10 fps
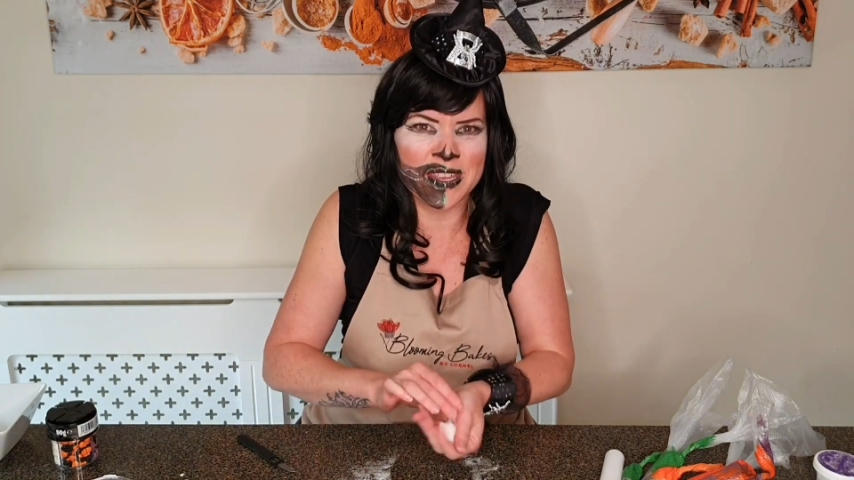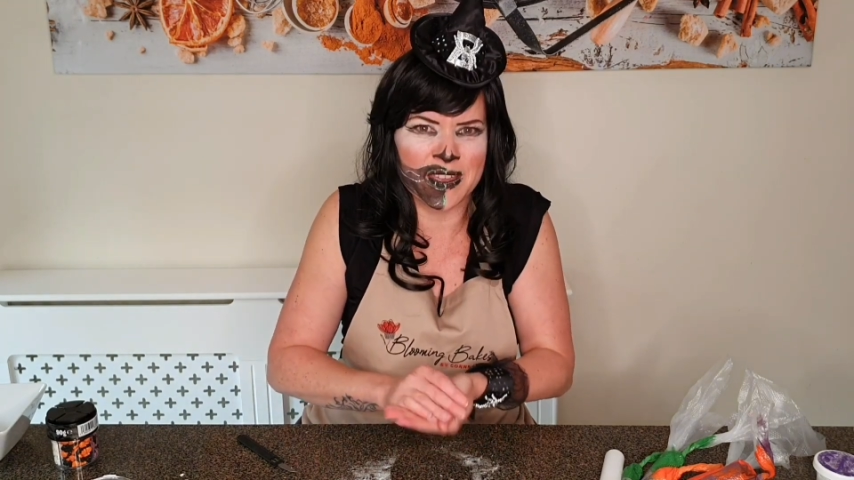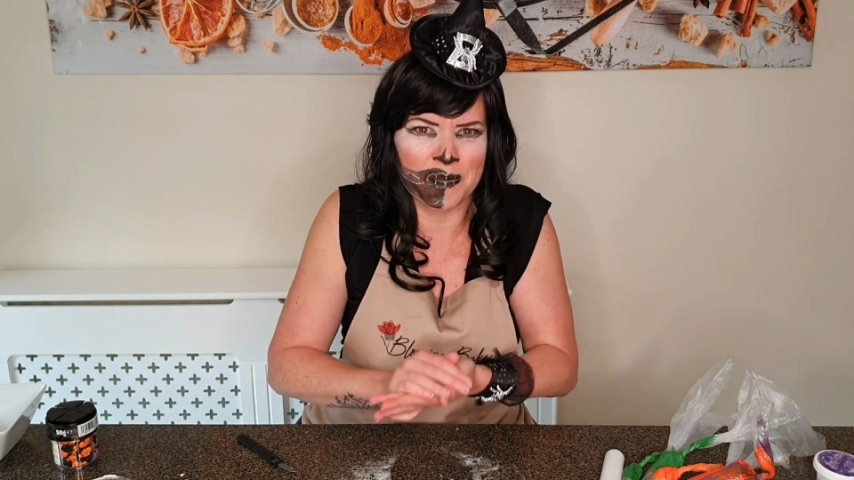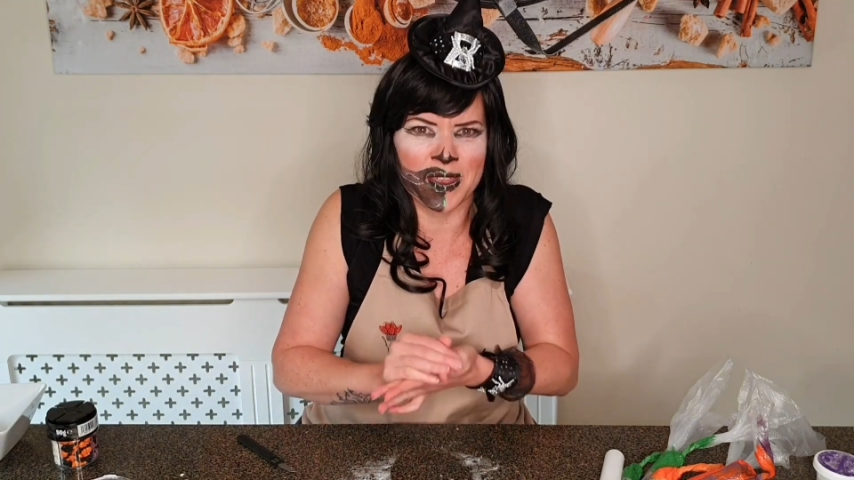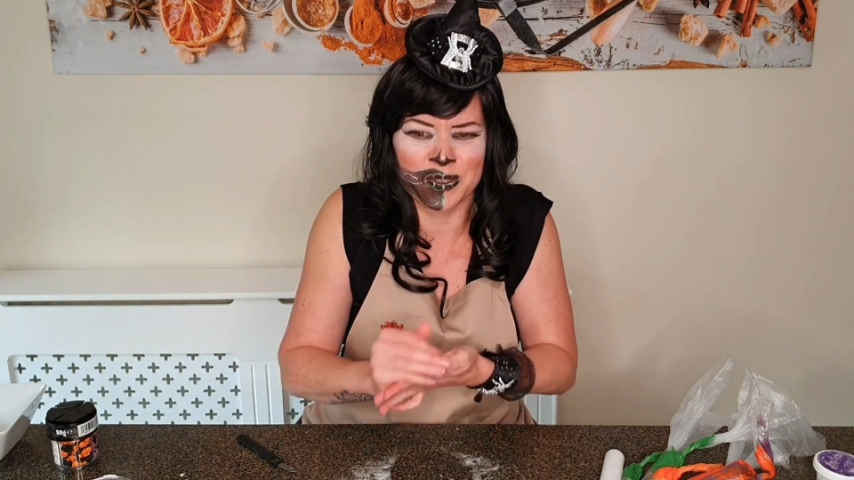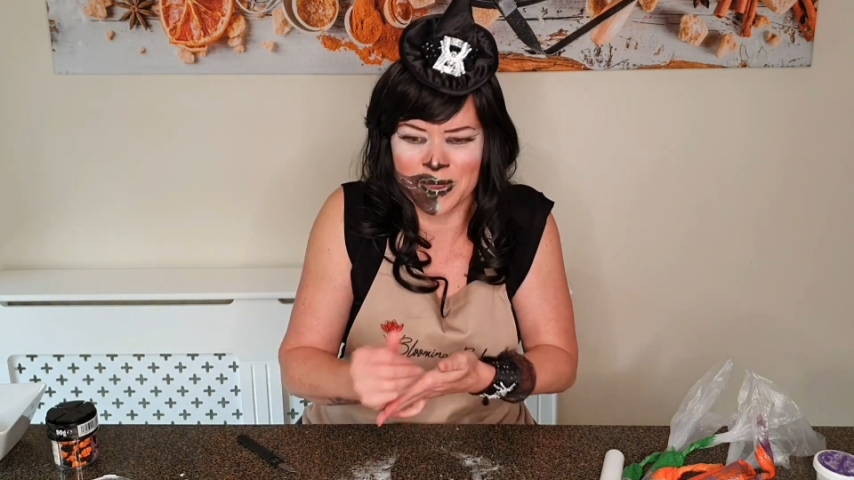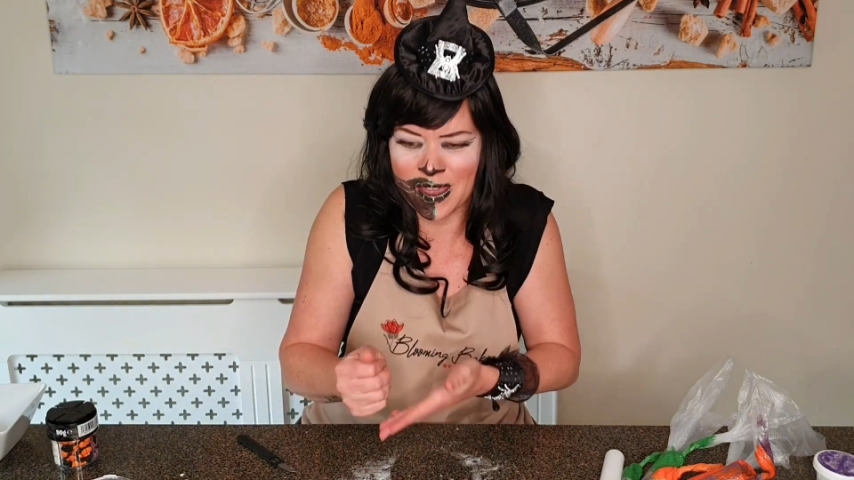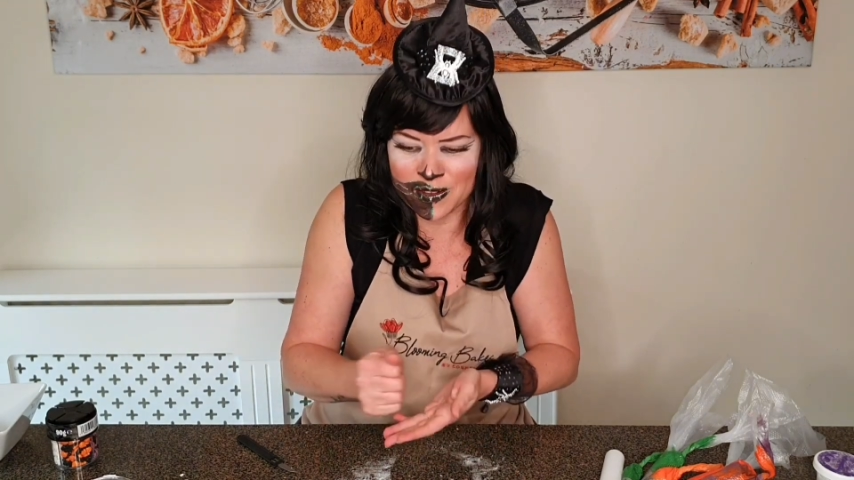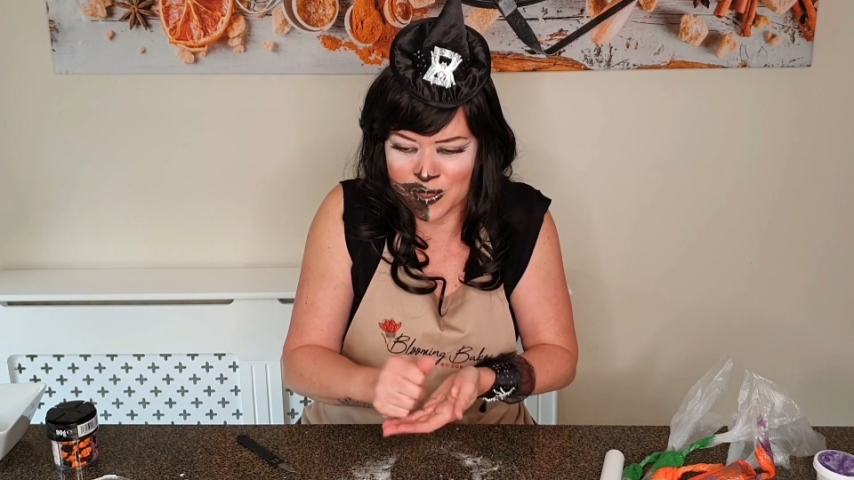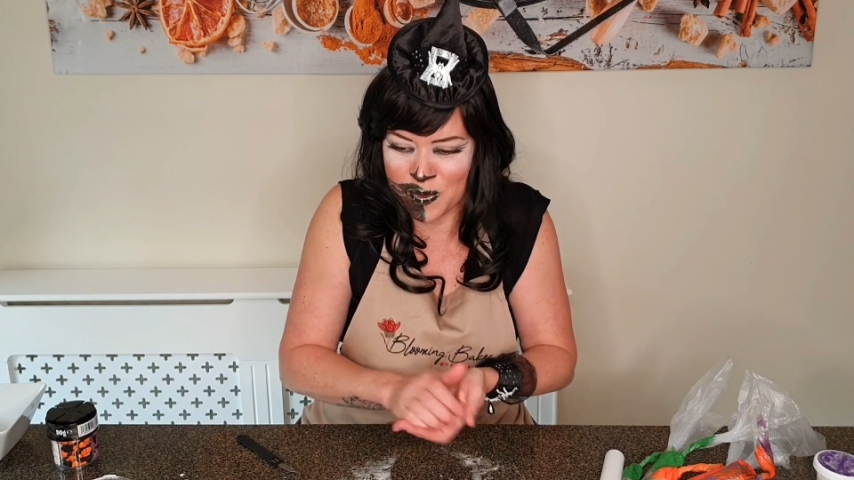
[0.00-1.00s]
cupcakes
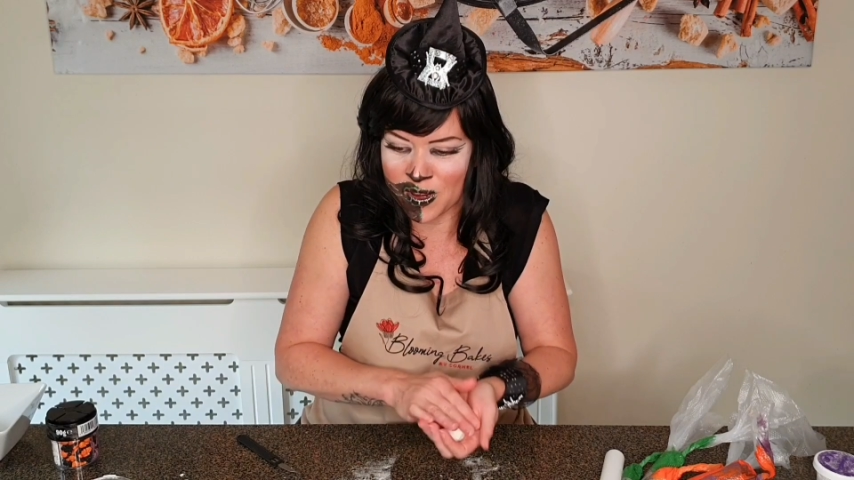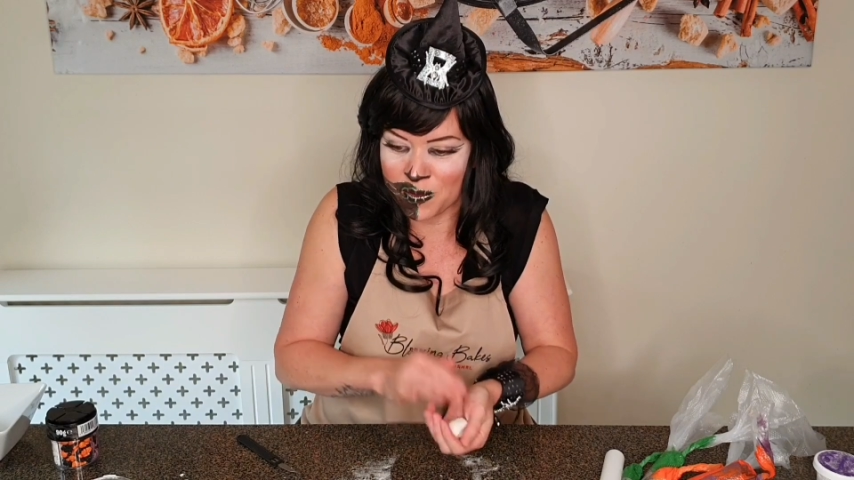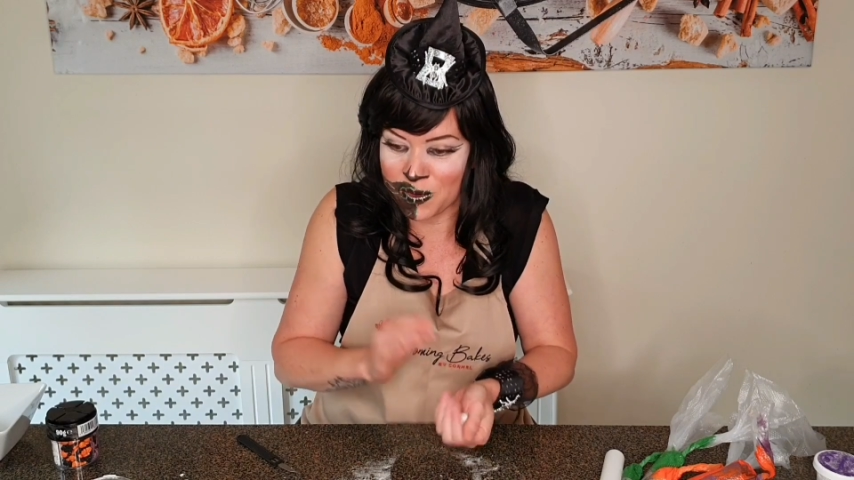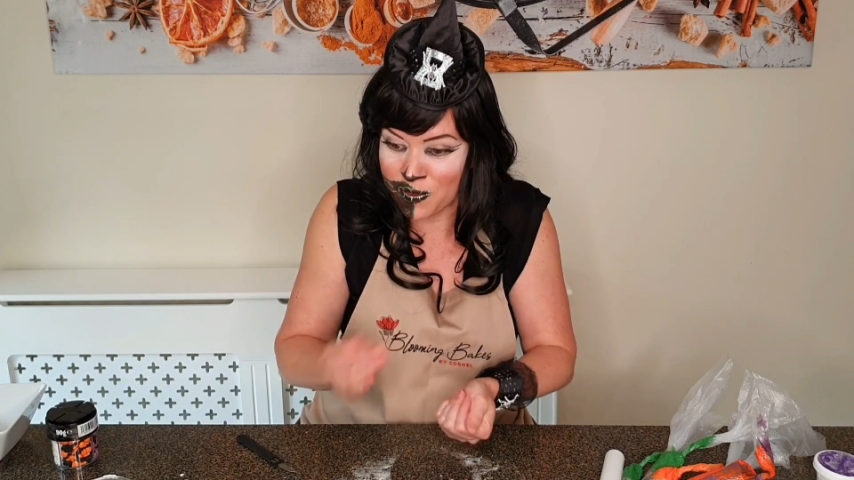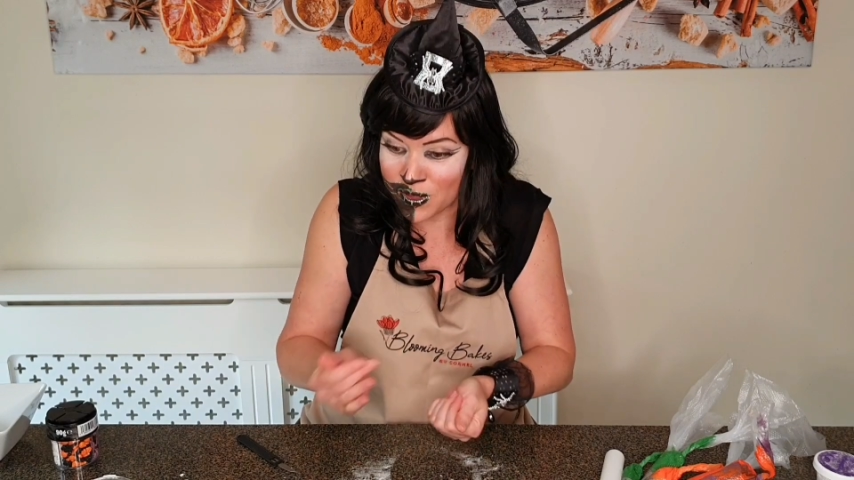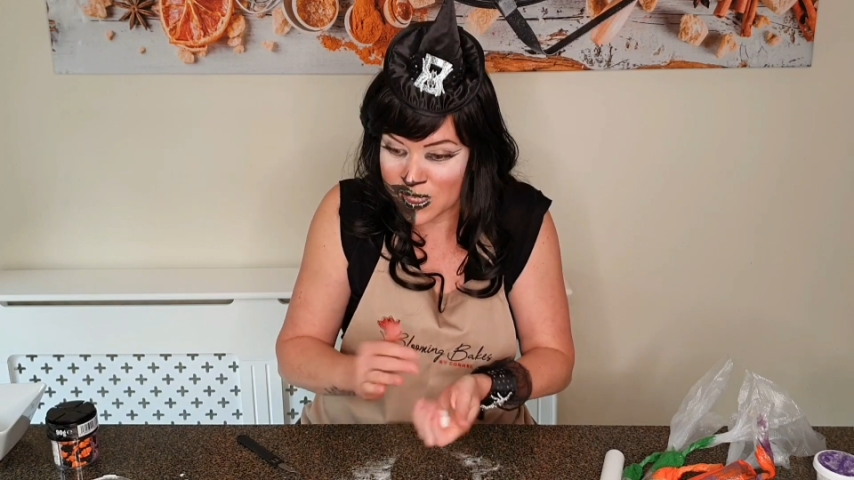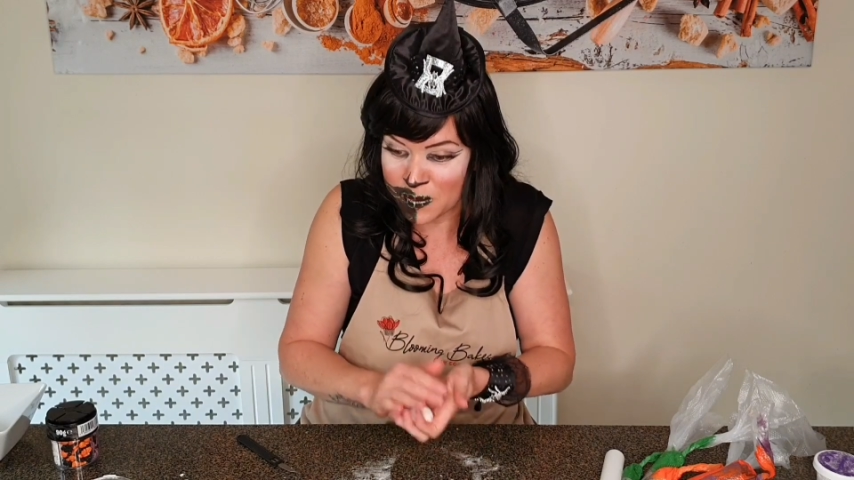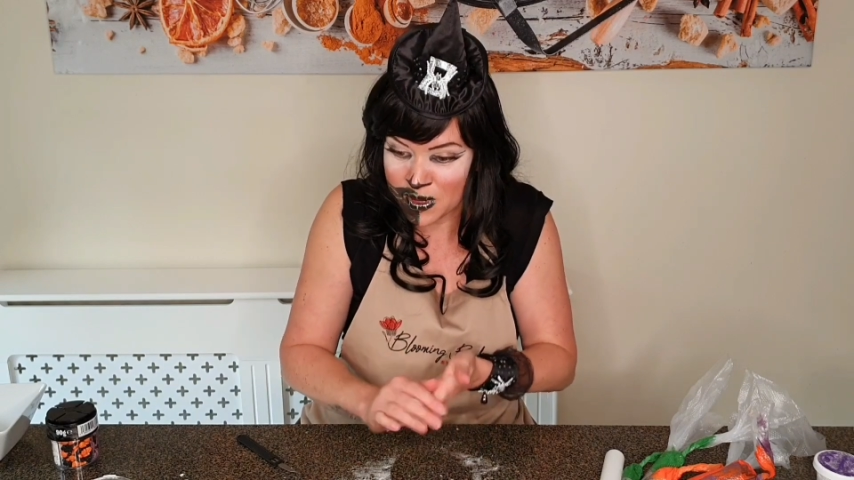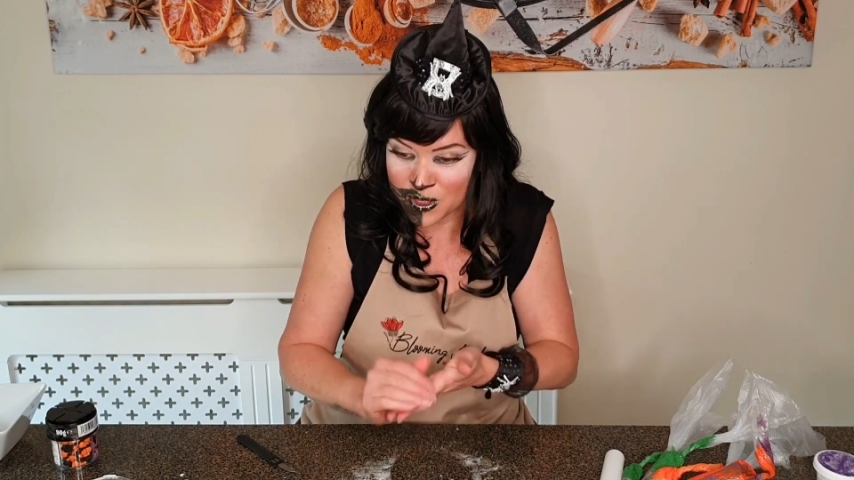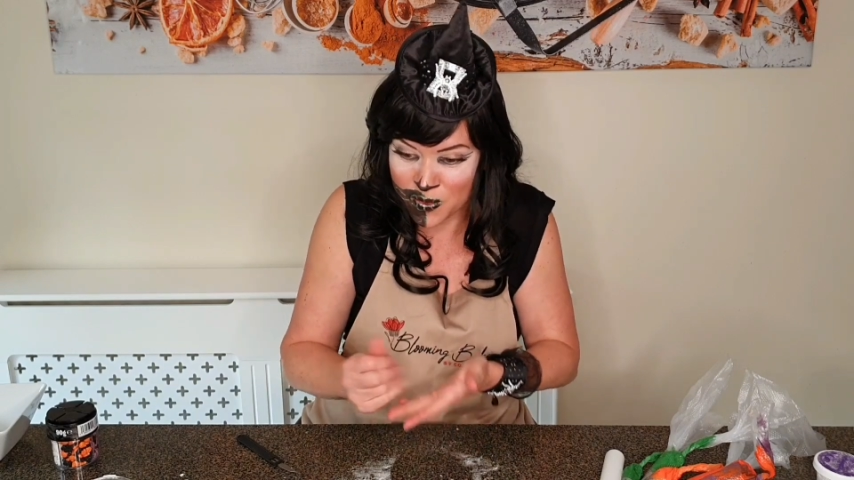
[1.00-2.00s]
without a spider. We've got the
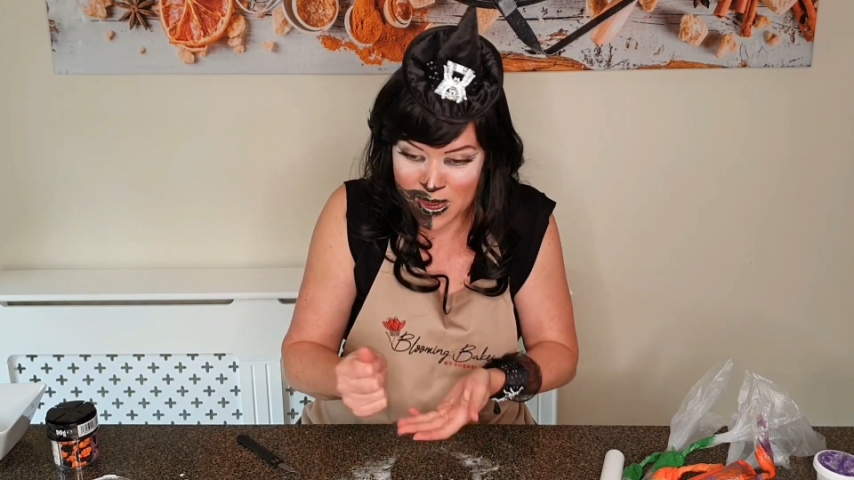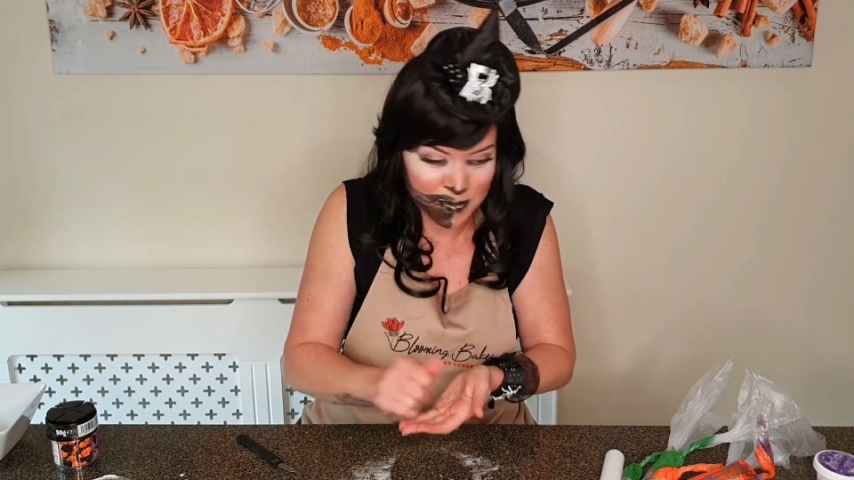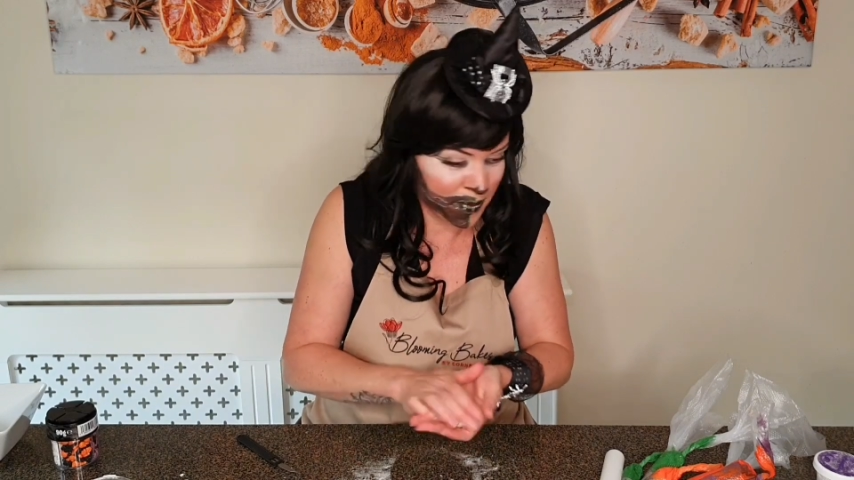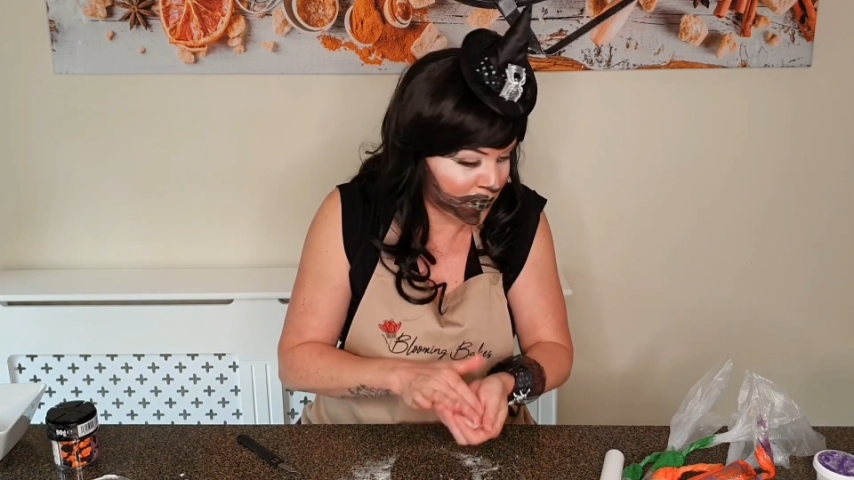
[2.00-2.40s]
spider's web.